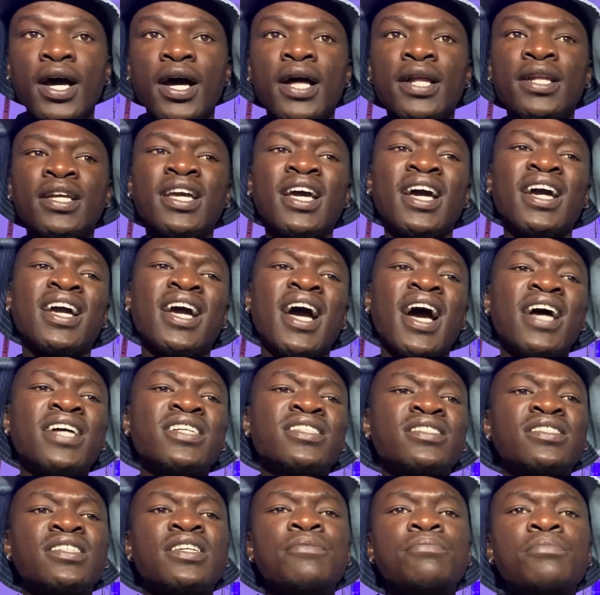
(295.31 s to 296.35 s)
And yeah,
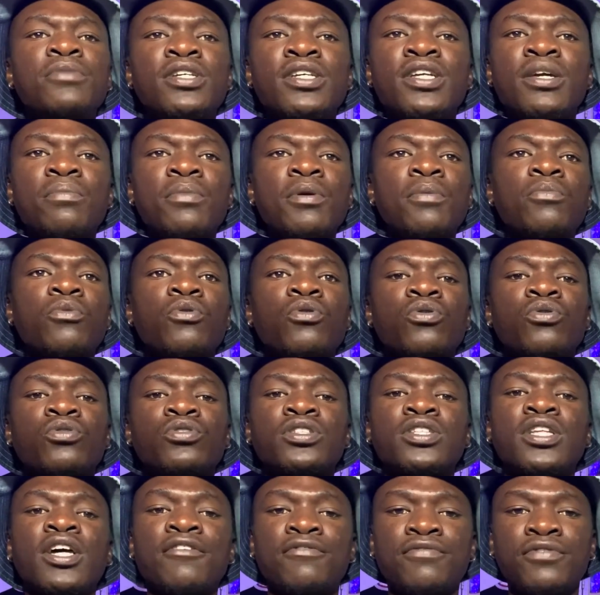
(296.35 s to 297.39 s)
guys, give me more
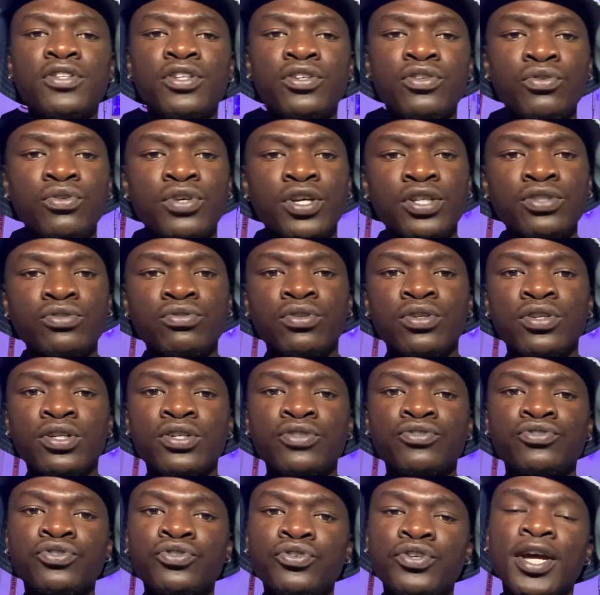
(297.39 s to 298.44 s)
stuff in the UK
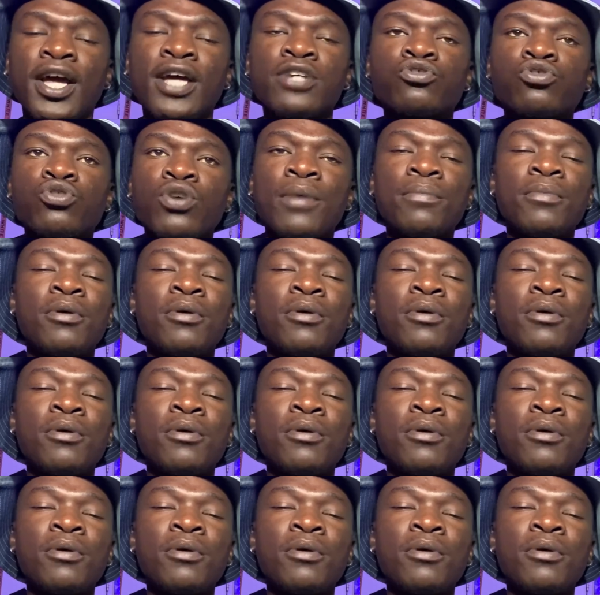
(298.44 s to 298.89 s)
to react to.